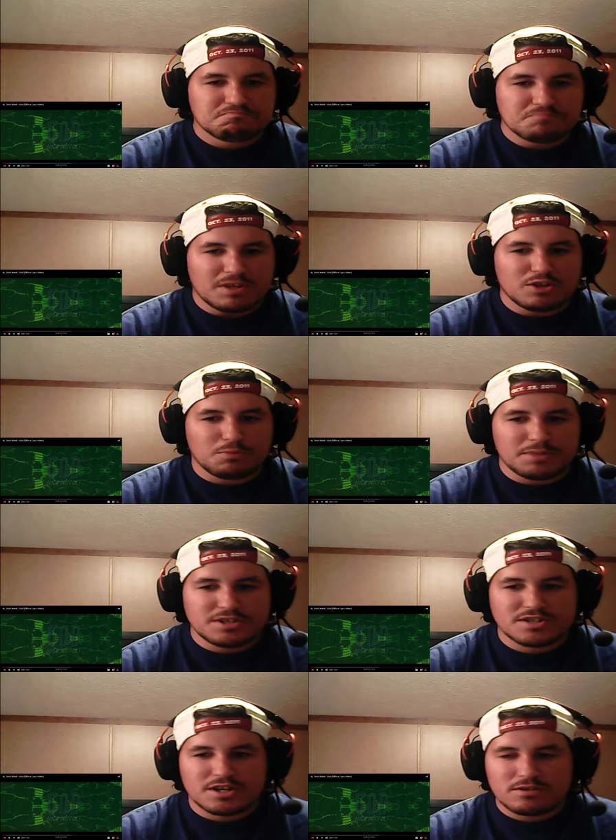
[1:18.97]
that little
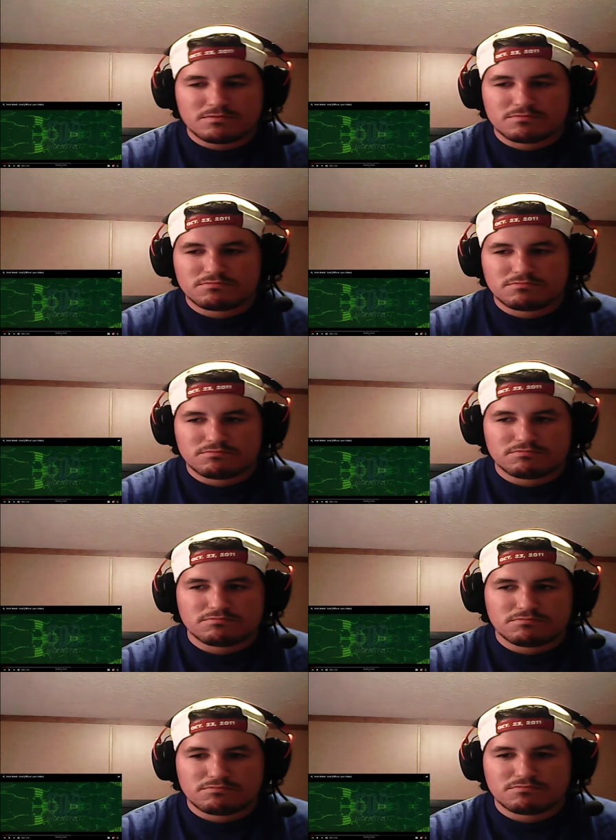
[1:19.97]
piece there
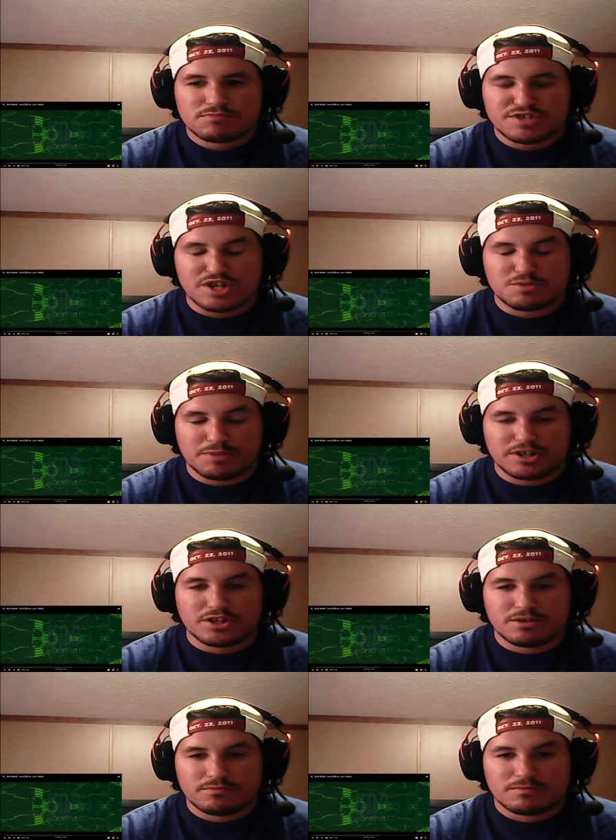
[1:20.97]
sounds pretty
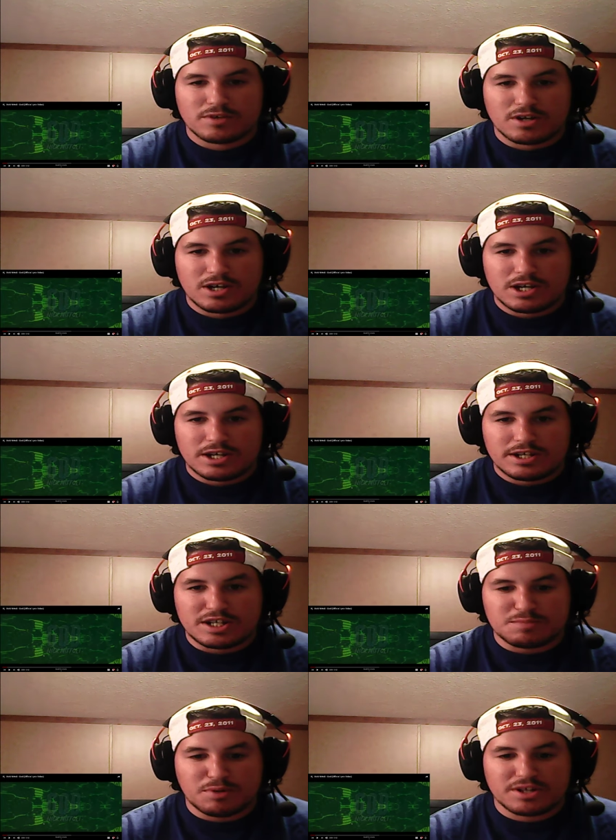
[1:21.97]
good.
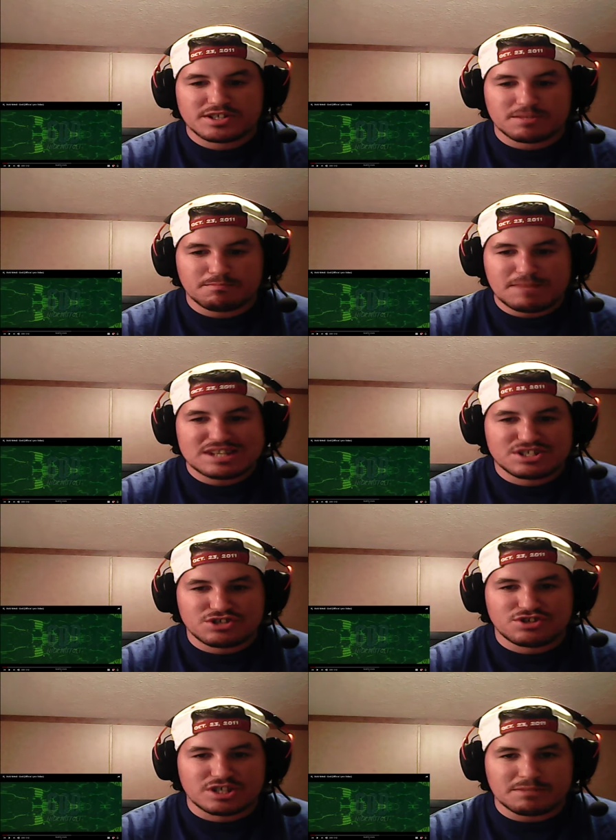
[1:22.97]
He's putting some
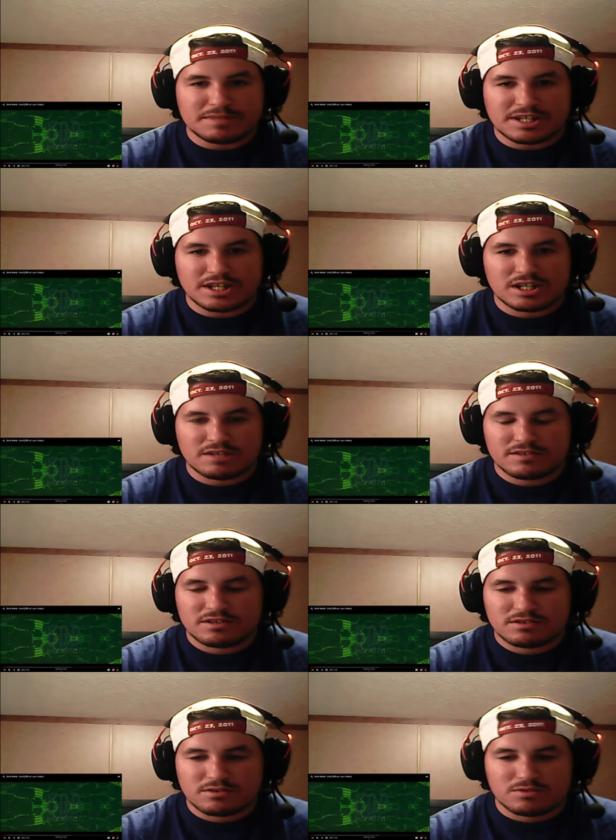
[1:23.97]
message at the beginning of it.
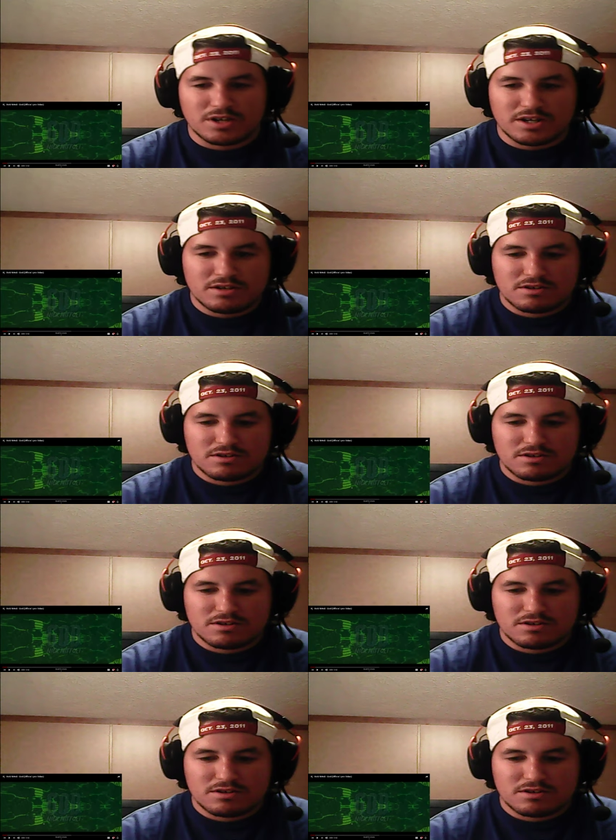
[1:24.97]
Okay.